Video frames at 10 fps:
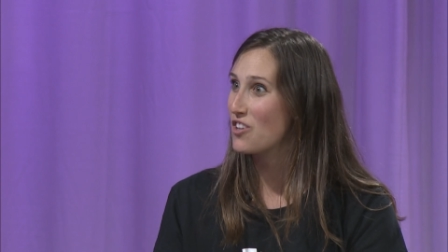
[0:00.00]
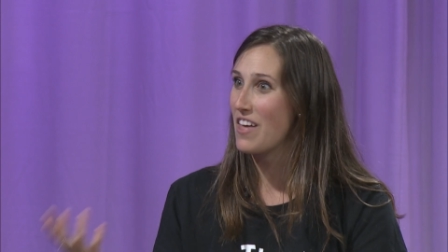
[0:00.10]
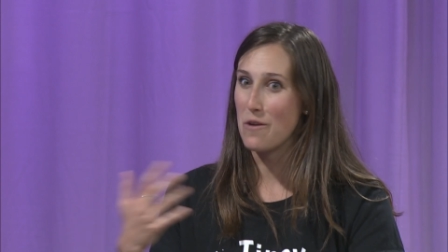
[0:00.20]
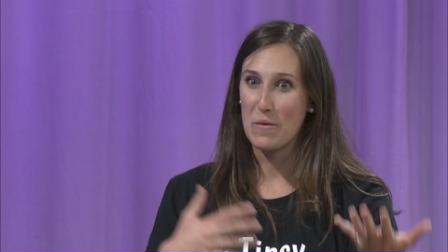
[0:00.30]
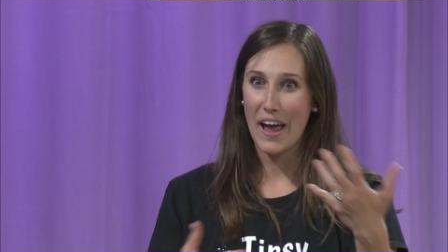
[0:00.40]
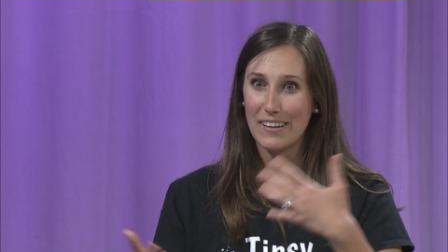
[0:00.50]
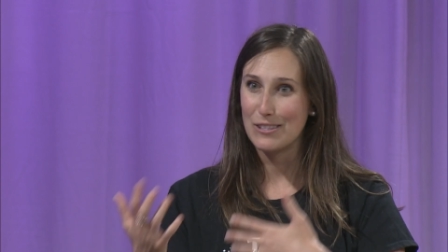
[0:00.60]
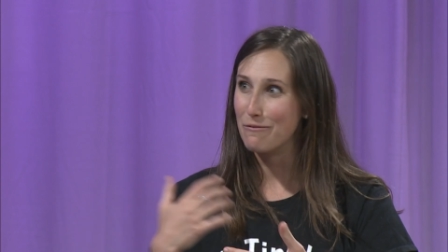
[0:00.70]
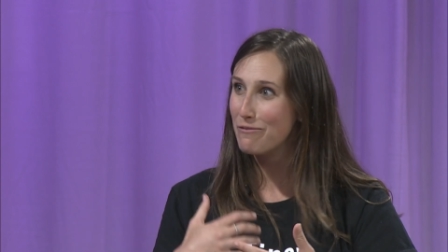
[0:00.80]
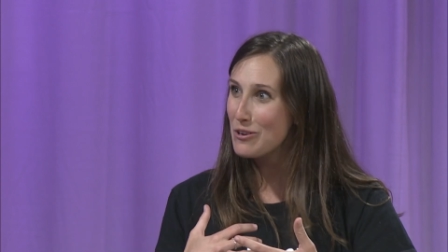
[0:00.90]
So fun. then we had
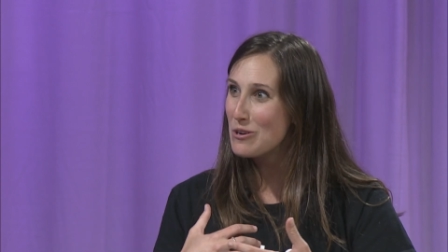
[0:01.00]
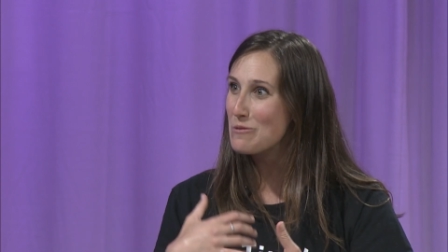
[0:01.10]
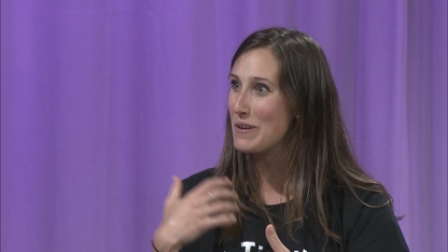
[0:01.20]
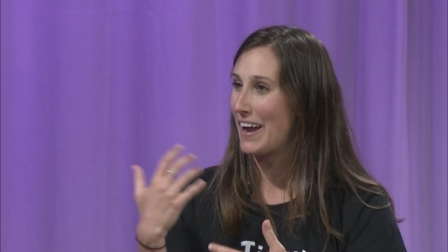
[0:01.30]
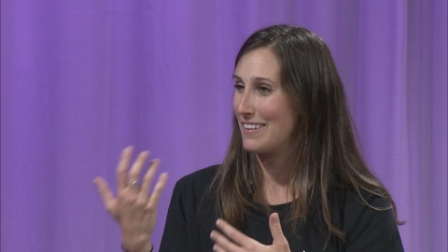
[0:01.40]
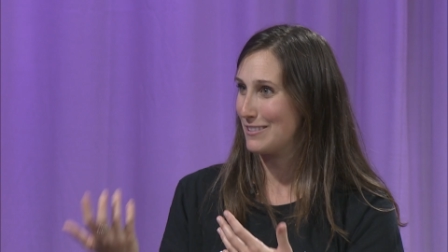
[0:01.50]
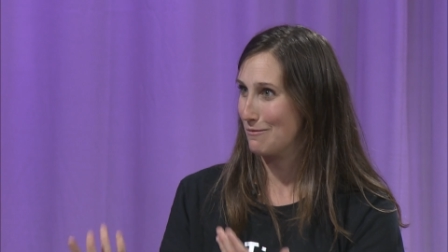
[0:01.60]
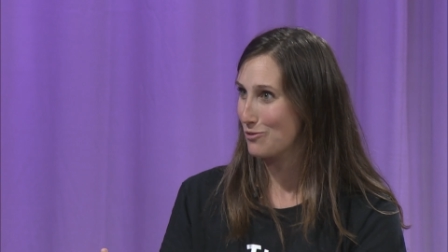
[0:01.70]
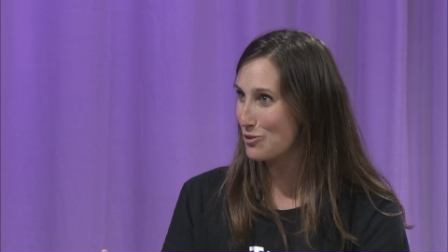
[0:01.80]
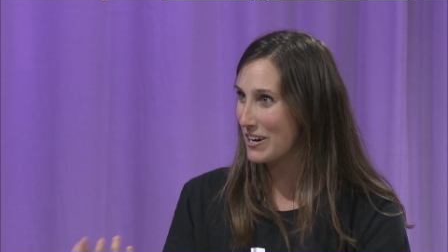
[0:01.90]
some food, we had
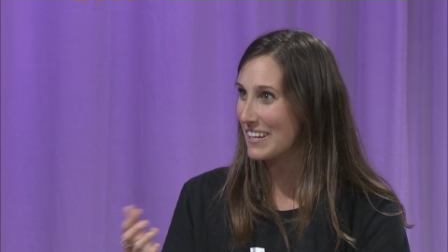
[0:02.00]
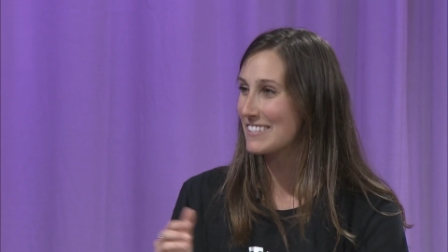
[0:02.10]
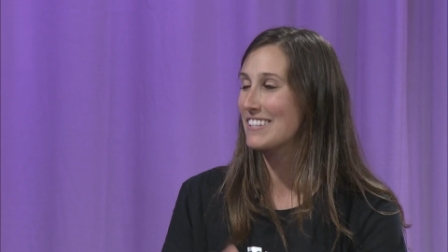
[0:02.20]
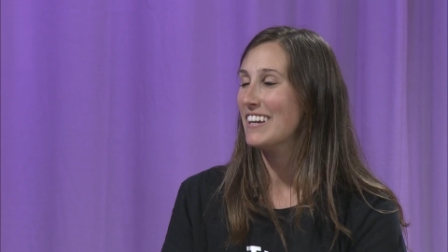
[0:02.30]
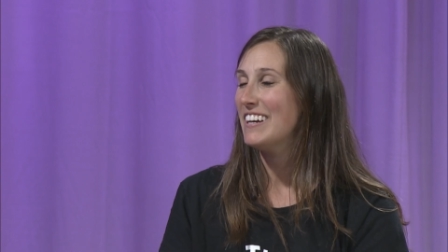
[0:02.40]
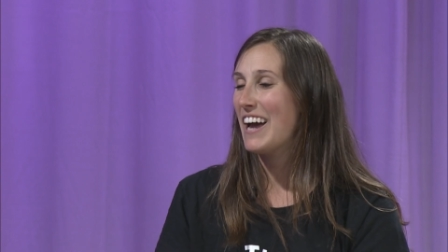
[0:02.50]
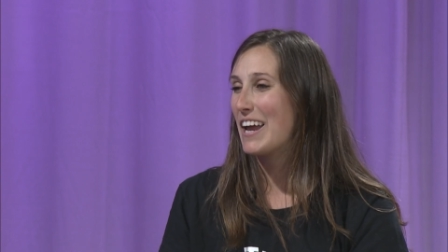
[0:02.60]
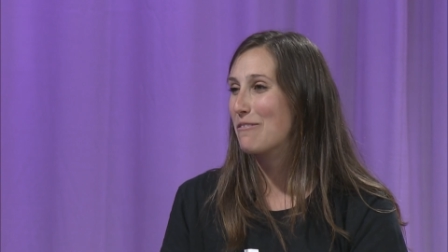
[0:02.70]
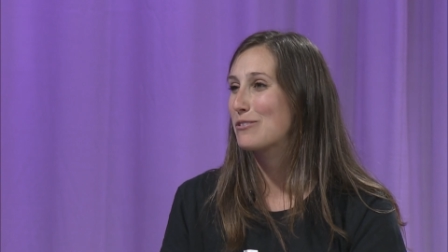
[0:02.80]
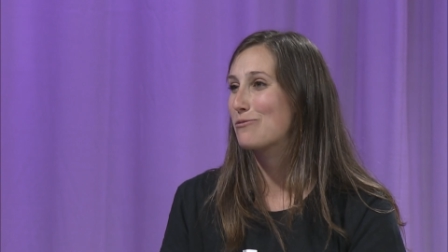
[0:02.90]
some drinks,
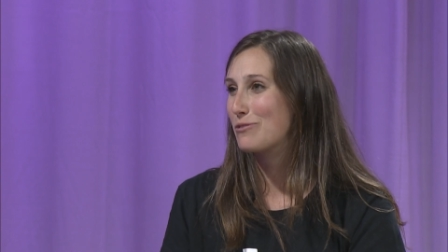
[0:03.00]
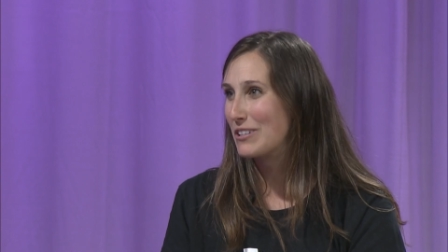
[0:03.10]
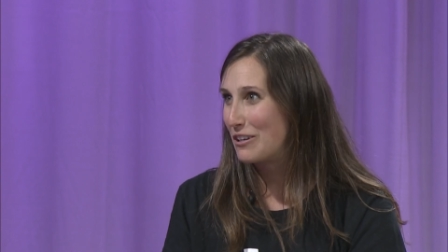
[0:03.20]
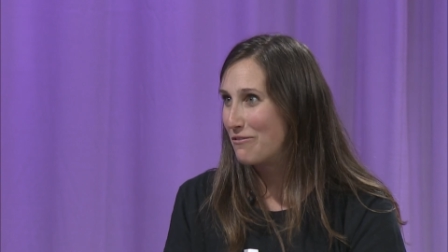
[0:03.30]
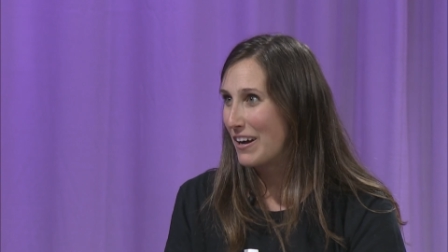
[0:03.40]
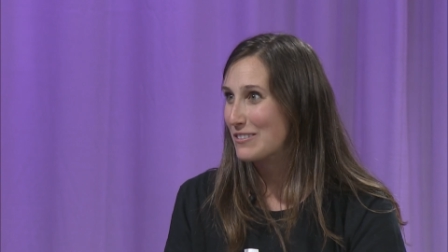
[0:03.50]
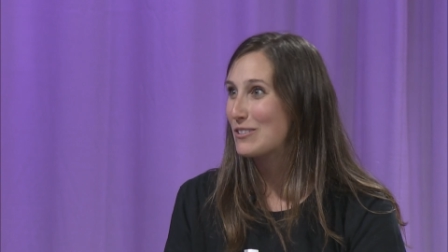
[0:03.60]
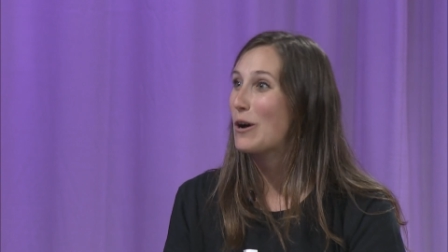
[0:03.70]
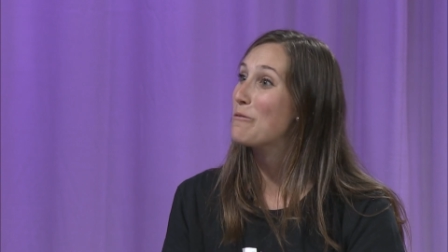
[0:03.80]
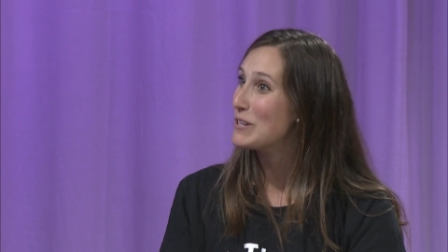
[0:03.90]
and it was really fun.
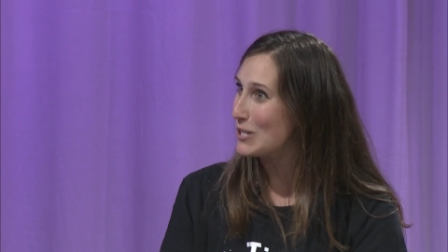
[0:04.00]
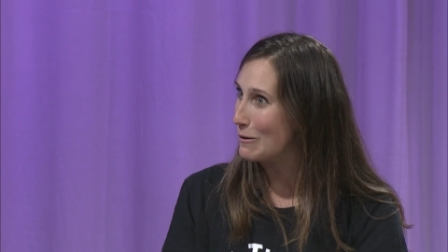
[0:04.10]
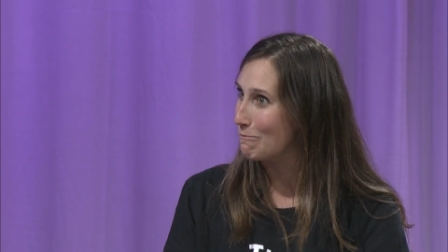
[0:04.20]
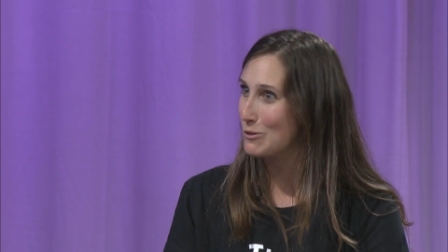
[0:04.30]
So we do.